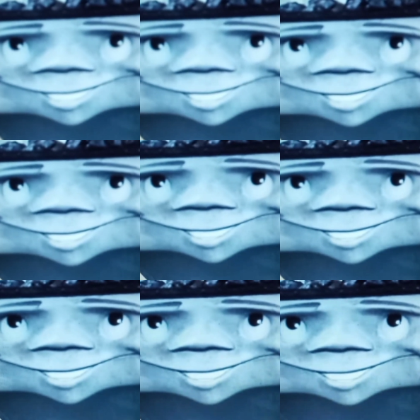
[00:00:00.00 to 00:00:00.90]
No one
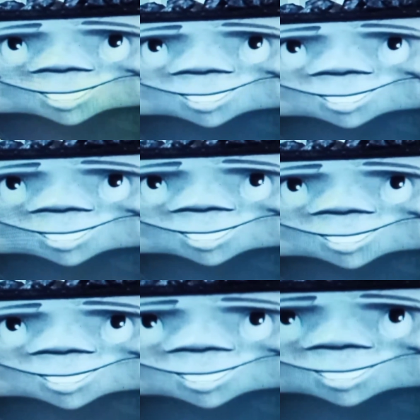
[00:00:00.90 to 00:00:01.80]
would normally help
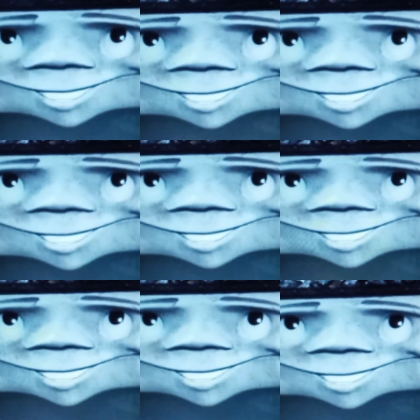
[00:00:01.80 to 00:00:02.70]
me
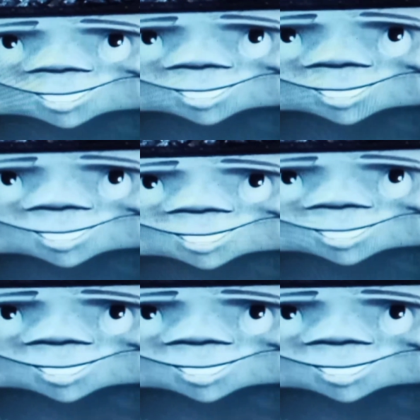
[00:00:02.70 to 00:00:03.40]
and so